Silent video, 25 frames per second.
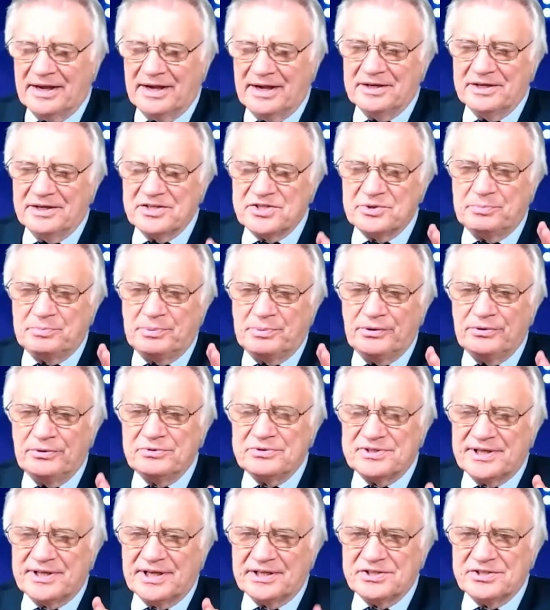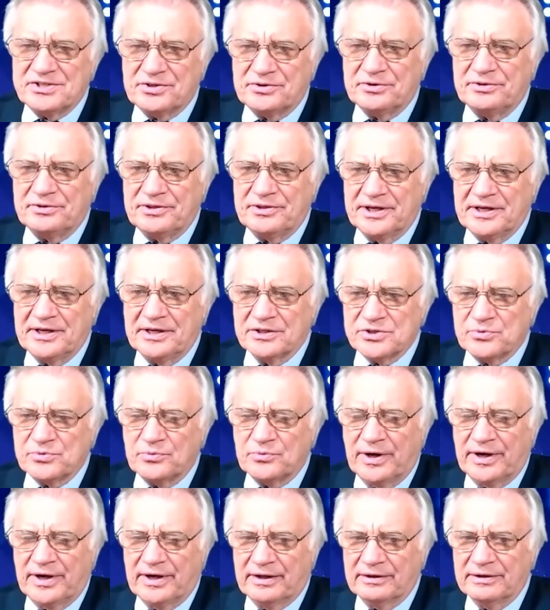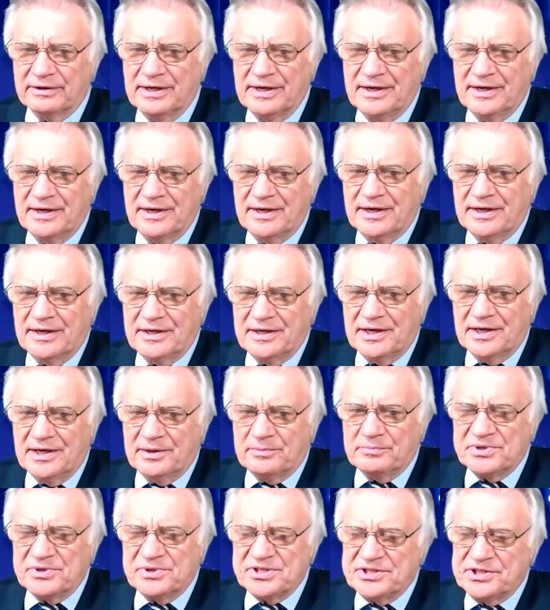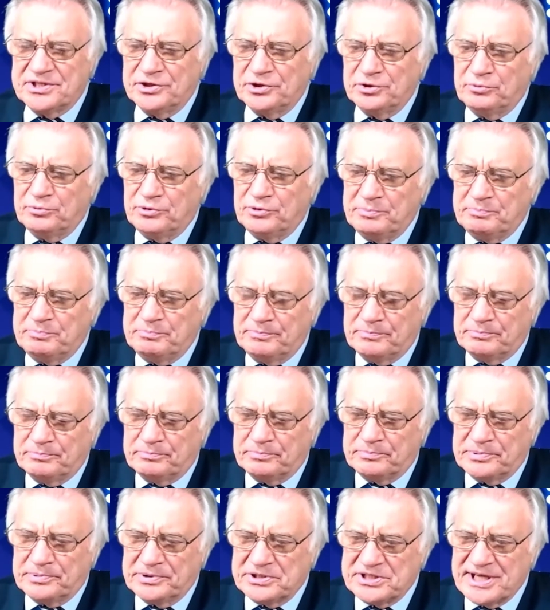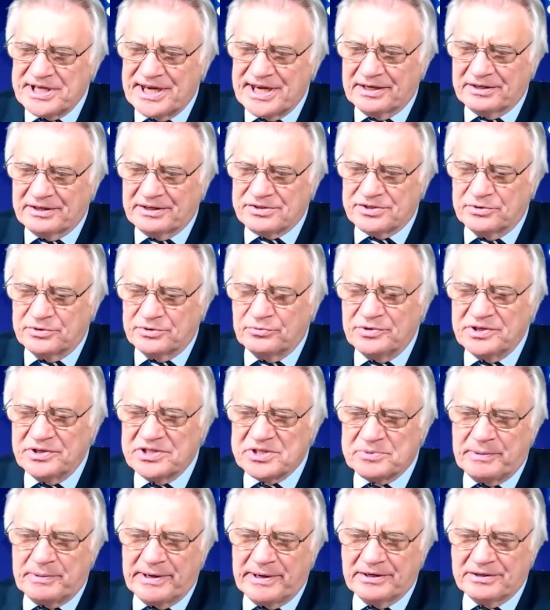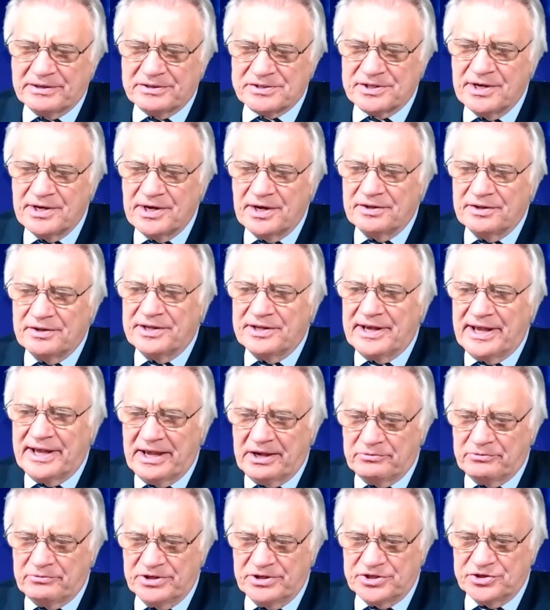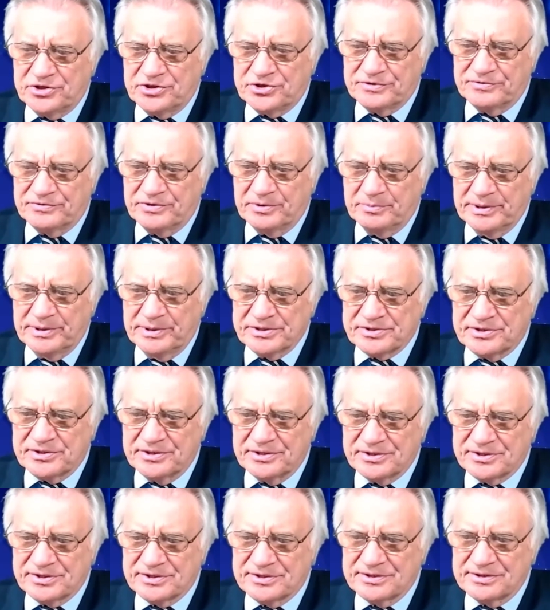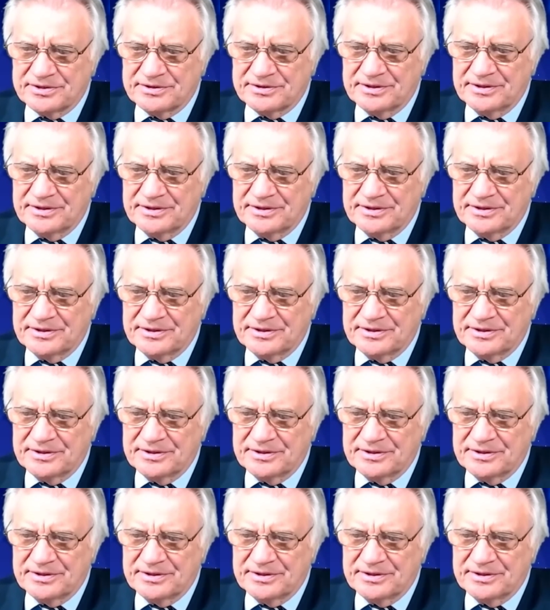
I suppose that sort of thing as well still protects and respects the heritage of the business.